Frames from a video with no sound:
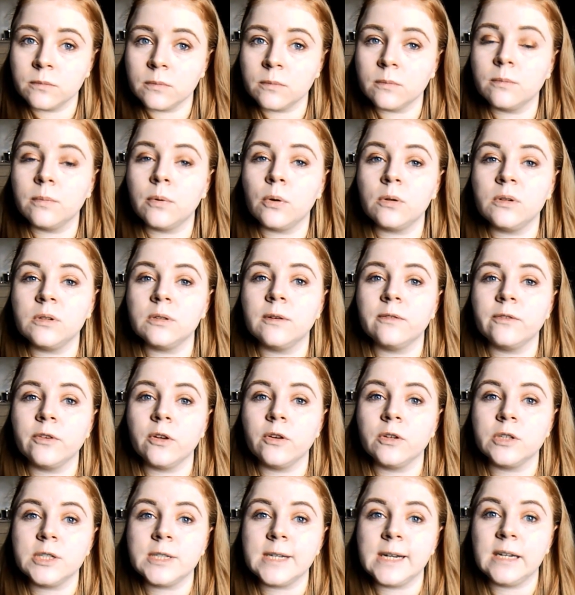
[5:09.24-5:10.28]
And pull a
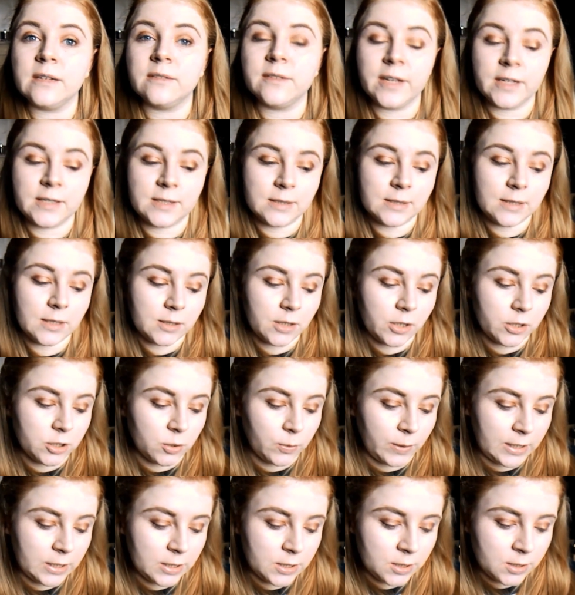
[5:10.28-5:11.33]
few silly faces as I
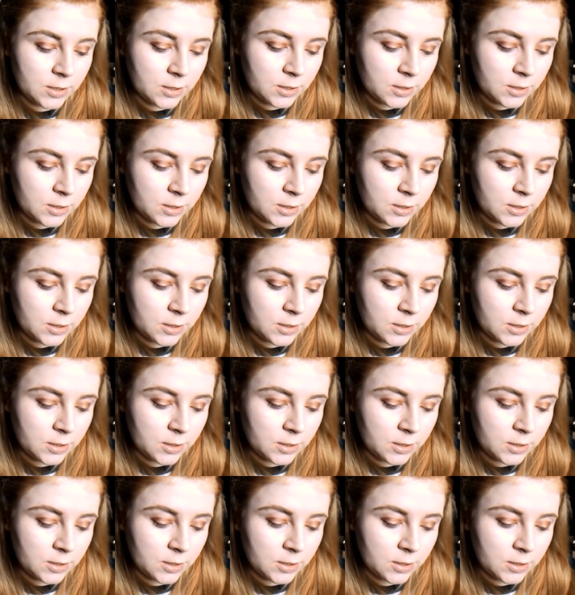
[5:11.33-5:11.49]
do it.